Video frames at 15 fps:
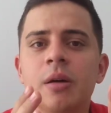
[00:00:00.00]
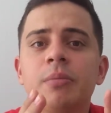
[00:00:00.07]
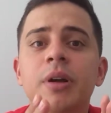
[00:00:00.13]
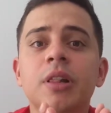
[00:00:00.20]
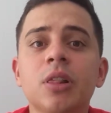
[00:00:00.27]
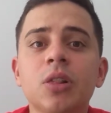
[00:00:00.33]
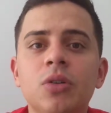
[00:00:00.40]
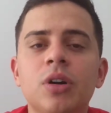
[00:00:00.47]

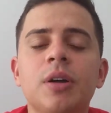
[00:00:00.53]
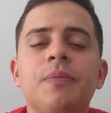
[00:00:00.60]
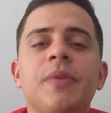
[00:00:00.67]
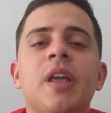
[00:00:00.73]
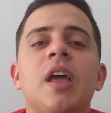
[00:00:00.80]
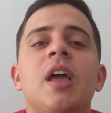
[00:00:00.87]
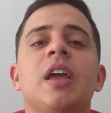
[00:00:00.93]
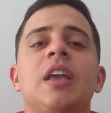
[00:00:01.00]
But look,
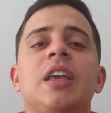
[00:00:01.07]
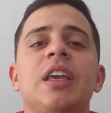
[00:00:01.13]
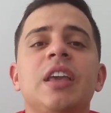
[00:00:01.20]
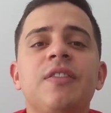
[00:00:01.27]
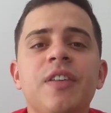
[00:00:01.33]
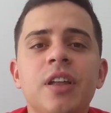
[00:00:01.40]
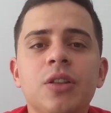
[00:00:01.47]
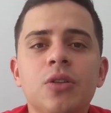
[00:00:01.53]

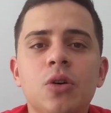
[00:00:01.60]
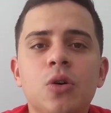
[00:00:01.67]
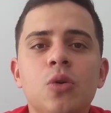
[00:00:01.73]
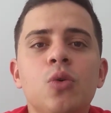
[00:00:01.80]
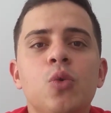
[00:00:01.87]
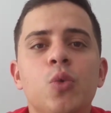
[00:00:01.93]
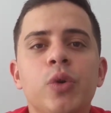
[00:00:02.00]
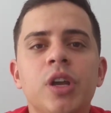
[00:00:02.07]
even
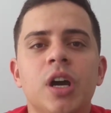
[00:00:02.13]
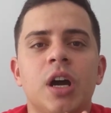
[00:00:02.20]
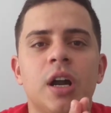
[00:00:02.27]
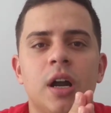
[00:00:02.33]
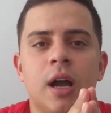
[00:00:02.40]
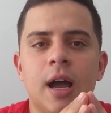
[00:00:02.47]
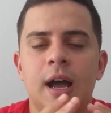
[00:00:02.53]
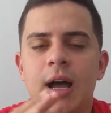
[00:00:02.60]
though we
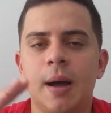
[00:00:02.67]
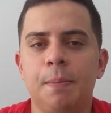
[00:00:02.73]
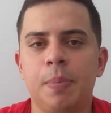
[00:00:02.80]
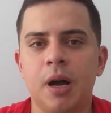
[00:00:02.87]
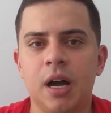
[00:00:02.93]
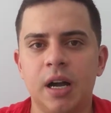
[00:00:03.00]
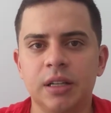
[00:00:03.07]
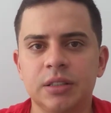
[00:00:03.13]
are
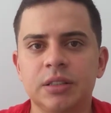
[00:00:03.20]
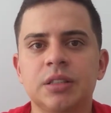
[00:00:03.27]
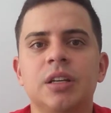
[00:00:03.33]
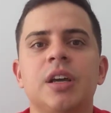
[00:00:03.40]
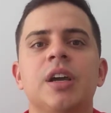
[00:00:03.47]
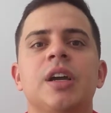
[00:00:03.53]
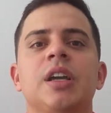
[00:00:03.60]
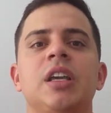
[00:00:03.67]
apart,
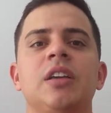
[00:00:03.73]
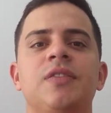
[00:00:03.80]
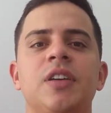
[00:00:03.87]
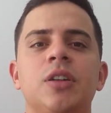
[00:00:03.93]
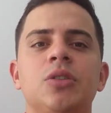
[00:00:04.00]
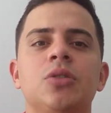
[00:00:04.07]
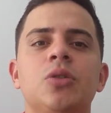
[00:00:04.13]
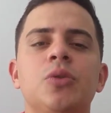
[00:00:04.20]

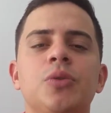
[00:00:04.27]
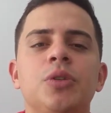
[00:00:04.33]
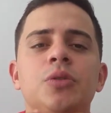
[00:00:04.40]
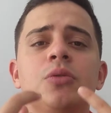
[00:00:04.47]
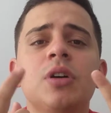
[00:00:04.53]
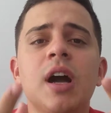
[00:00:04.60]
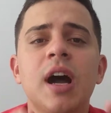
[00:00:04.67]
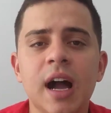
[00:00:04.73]
even though
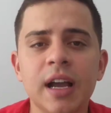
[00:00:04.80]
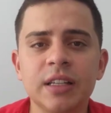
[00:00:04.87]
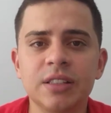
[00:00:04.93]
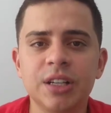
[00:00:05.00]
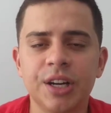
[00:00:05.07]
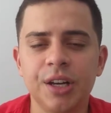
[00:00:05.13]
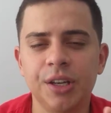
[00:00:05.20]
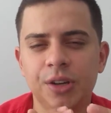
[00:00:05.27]
you guys
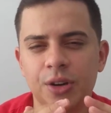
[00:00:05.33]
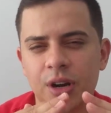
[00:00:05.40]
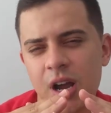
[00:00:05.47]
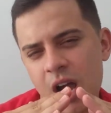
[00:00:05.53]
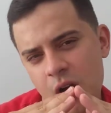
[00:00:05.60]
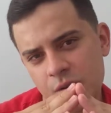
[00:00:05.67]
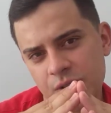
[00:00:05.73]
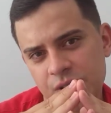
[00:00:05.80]
are in your
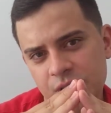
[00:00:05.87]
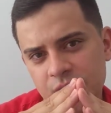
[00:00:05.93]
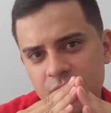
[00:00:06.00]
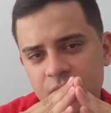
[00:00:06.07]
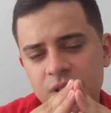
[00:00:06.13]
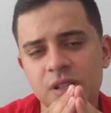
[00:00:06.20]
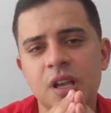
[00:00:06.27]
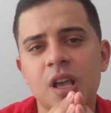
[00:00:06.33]

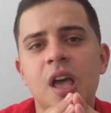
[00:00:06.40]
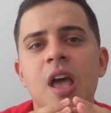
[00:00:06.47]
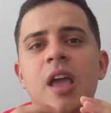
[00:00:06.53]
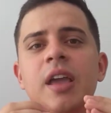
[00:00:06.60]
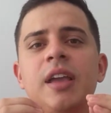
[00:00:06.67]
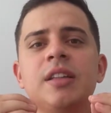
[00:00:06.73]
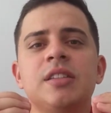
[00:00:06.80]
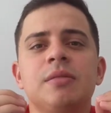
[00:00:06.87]
houses,
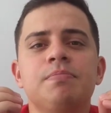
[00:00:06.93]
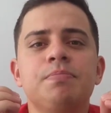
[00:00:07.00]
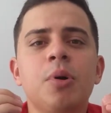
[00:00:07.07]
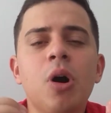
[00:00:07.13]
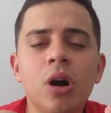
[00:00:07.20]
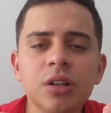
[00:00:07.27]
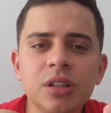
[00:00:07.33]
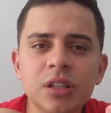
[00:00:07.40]
it's
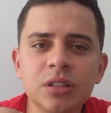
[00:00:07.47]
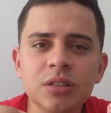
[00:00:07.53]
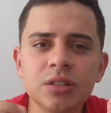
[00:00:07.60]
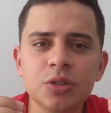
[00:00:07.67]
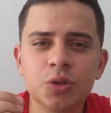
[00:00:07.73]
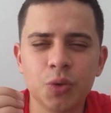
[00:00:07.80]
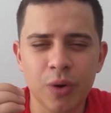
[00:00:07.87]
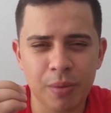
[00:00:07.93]

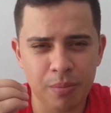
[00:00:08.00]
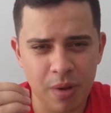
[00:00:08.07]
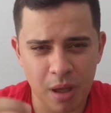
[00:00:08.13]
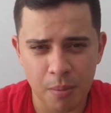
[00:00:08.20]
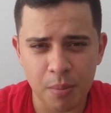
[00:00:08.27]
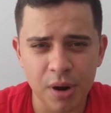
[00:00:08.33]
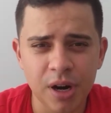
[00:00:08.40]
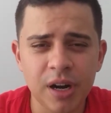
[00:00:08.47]
important to
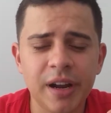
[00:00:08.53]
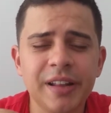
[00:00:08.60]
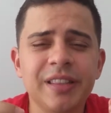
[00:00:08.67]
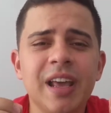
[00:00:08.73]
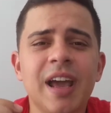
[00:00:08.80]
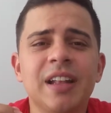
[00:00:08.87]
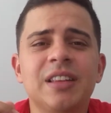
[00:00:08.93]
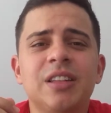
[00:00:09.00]
remember
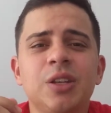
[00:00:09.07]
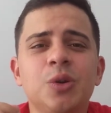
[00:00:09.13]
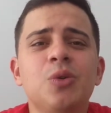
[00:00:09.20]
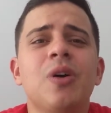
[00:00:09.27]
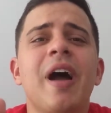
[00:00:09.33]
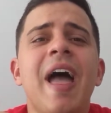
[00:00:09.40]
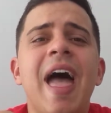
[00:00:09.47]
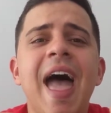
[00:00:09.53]
that
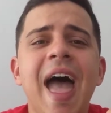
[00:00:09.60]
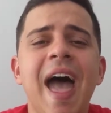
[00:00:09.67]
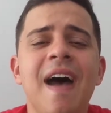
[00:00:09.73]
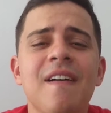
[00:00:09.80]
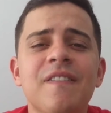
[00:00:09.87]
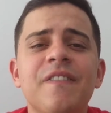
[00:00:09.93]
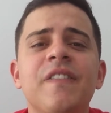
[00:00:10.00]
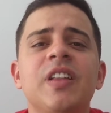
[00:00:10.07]
you
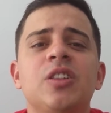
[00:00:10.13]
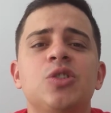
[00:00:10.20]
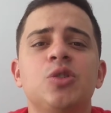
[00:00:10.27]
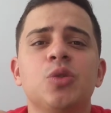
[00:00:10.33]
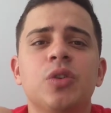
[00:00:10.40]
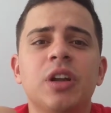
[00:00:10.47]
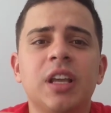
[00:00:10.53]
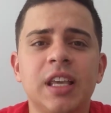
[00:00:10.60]
have
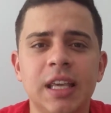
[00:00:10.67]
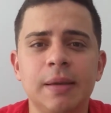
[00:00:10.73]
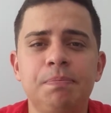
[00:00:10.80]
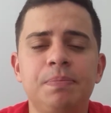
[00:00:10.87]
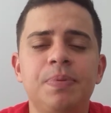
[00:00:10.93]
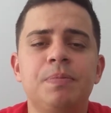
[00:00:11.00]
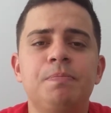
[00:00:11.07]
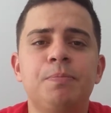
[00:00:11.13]
to
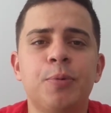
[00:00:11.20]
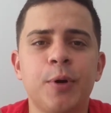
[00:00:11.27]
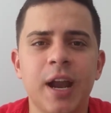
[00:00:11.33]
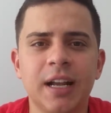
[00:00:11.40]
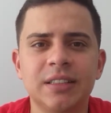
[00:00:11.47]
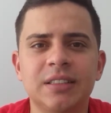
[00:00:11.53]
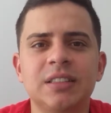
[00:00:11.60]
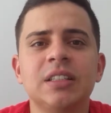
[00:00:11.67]
keep
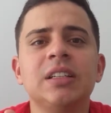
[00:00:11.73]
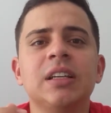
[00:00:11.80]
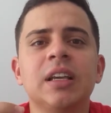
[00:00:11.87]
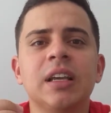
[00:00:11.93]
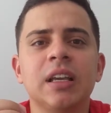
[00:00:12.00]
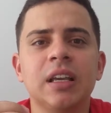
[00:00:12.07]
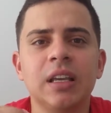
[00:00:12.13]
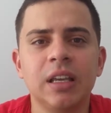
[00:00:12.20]
practicing
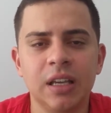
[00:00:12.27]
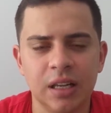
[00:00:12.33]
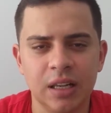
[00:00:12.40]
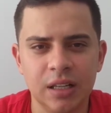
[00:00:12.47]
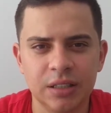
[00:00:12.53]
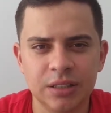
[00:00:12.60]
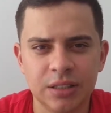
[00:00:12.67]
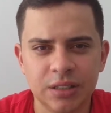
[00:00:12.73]

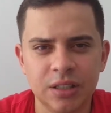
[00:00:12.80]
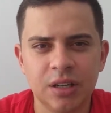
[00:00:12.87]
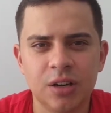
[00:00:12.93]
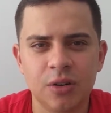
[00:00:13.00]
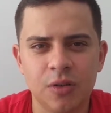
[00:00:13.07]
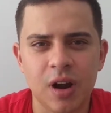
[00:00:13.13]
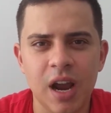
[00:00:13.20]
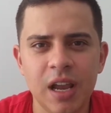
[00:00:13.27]
English.
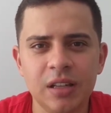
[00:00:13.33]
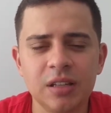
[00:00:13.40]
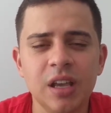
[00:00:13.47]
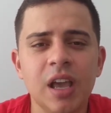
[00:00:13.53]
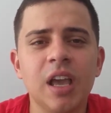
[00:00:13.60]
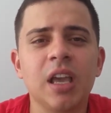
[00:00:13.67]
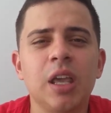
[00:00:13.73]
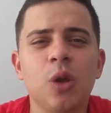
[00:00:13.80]
Right?
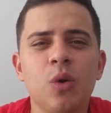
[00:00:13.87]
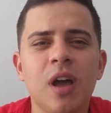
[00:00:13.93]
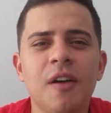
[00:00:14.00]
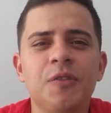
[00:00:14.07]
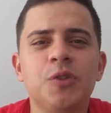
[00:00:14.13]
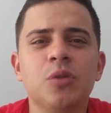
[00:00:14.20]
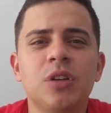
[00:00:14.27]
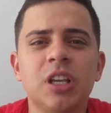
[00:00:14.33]
You
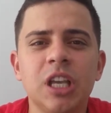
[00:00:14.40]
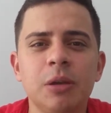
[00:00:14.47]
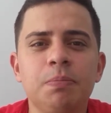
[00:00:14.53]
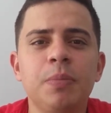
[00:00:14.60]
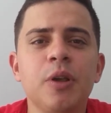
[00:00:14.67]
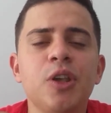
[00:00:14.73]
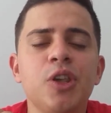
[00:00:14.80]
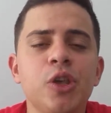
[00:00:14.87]
have to
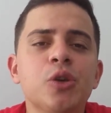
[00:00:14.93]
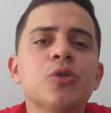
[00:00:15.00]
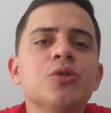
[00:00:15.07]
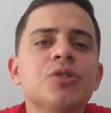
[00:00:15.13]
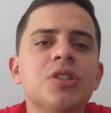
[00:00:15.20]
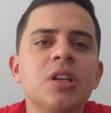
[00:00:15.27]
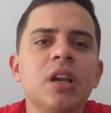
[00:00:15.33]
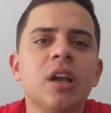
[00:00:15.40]
keep
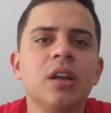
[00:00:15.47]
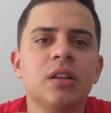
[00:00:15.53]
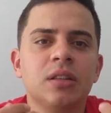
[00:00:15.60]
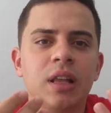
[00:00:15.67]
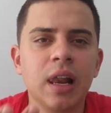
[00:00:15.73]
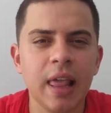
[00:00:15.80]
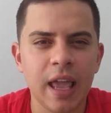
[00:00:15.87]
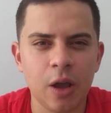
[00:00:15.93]
using
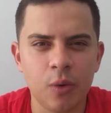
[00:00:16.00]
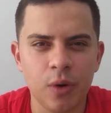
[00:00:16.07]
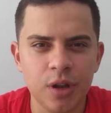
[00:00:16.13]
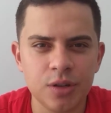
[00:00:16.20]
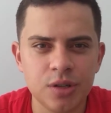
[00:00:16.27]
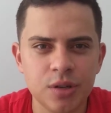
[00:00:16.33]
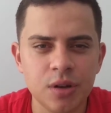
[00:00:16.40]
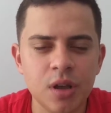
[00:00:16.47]
the
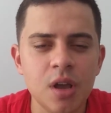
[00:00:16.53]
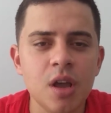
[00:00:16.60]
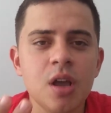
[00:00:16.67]
language.